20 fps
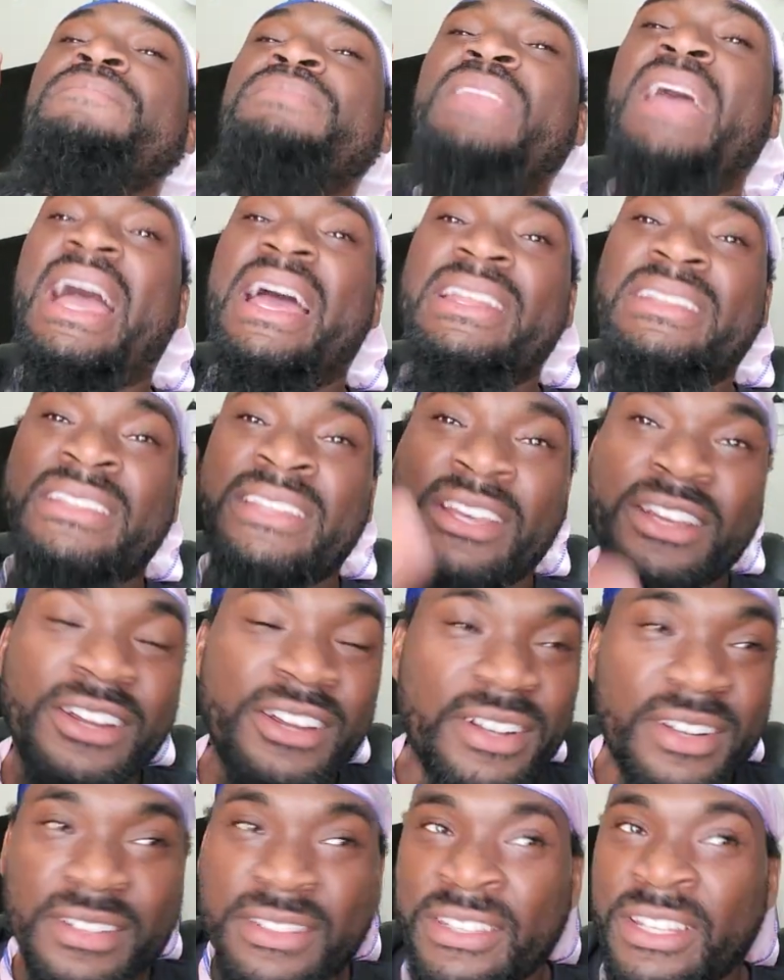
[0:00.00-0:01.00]
that
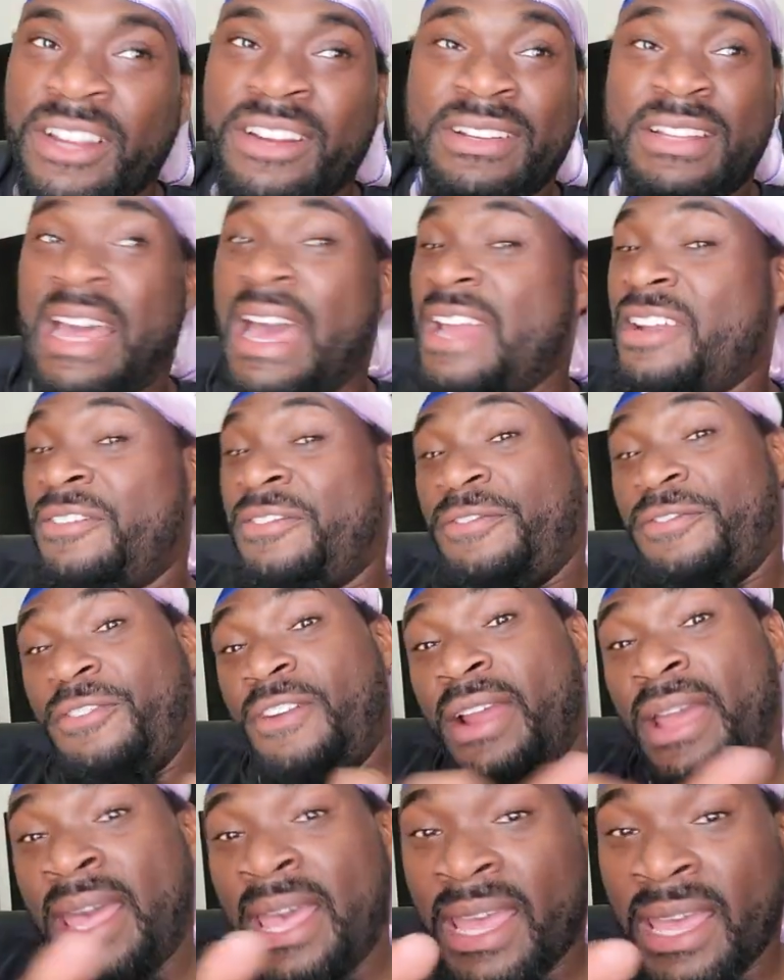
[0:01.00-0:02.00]
they're they're not
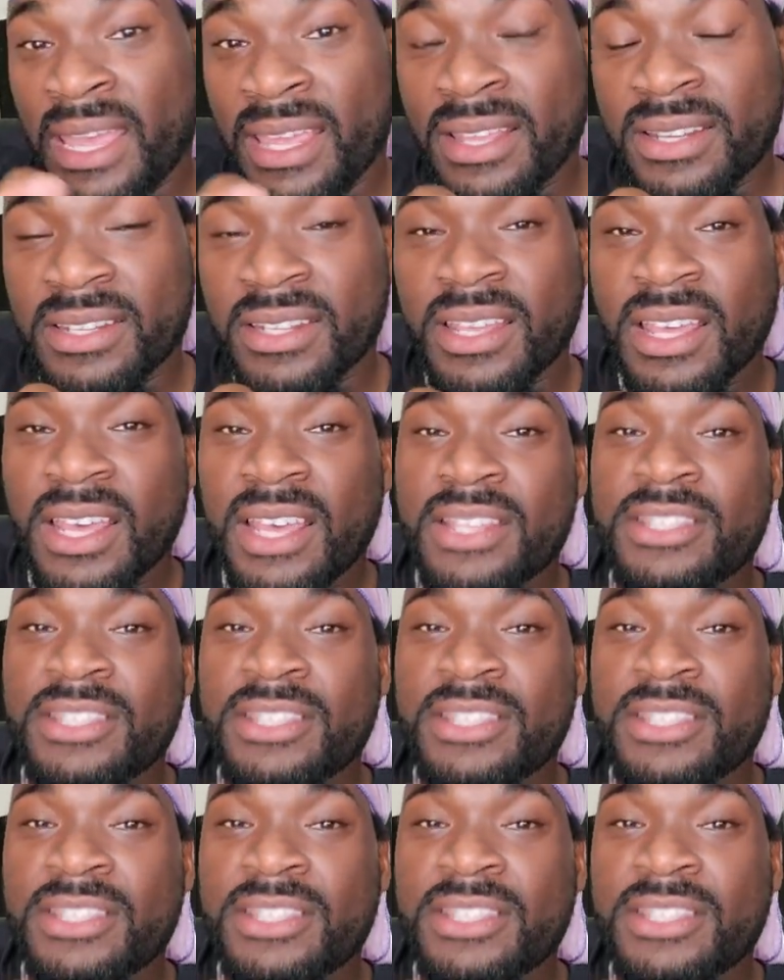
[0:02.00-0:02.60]
afraid